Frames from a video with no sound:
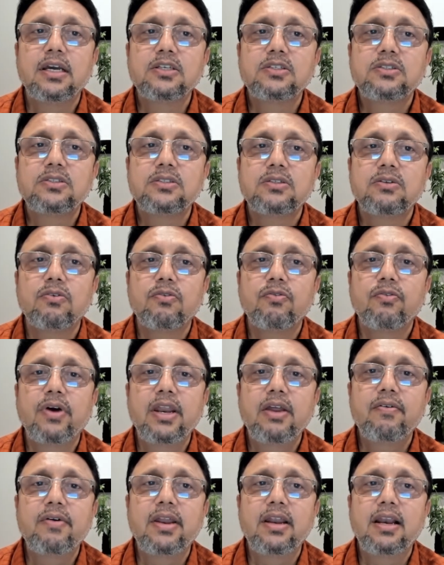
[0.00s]
is
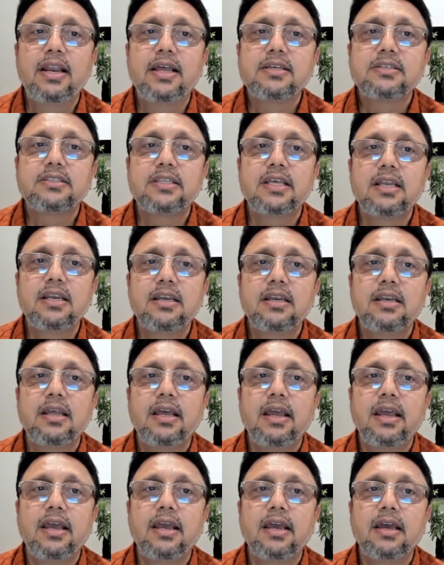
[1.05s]
very less than
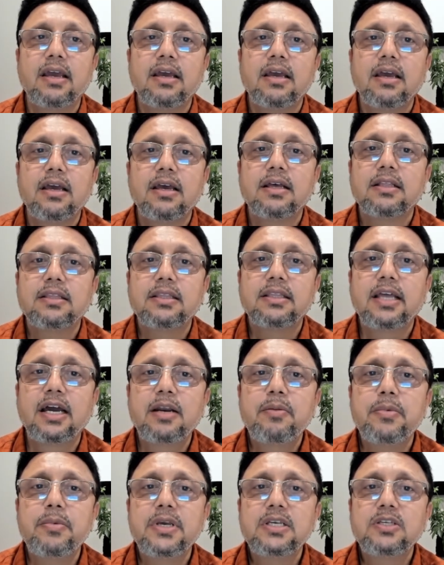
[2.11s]
a.
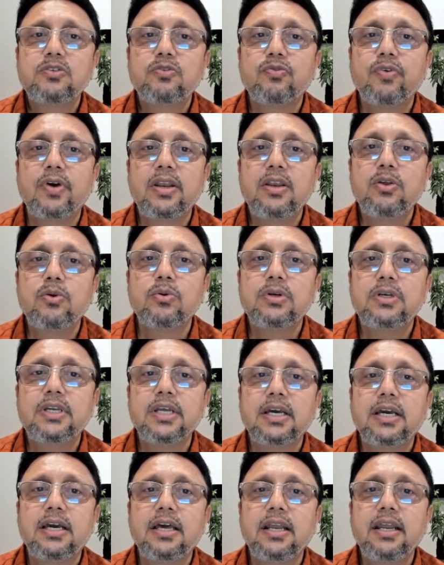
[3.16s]
That means when you
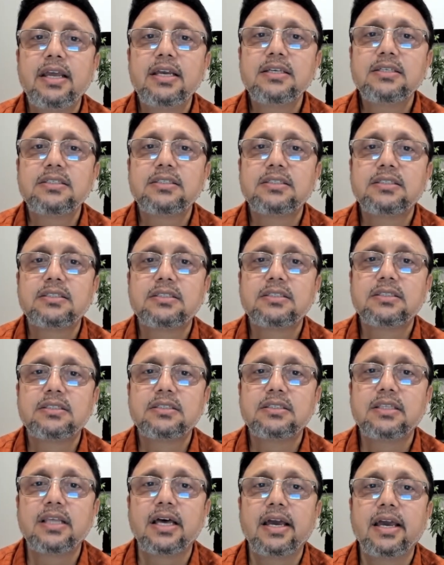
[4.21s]

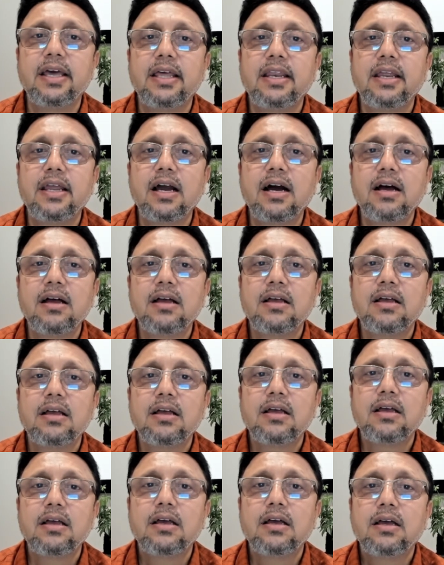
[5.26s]
decrease the area,
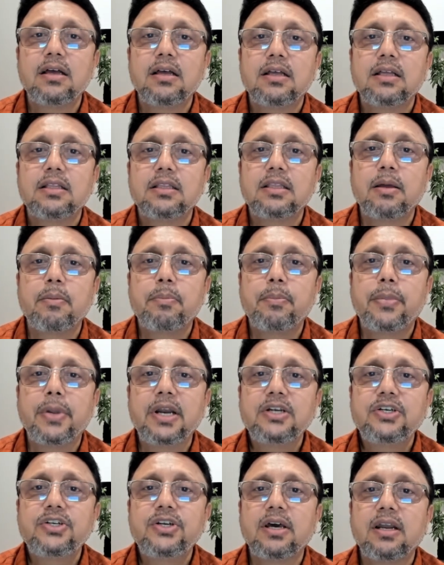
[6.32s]
the
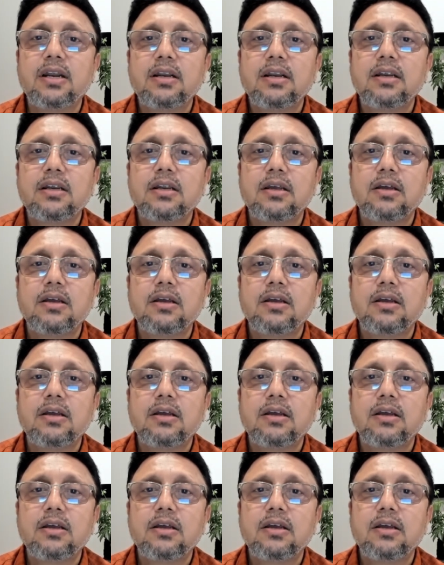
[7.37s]
pressure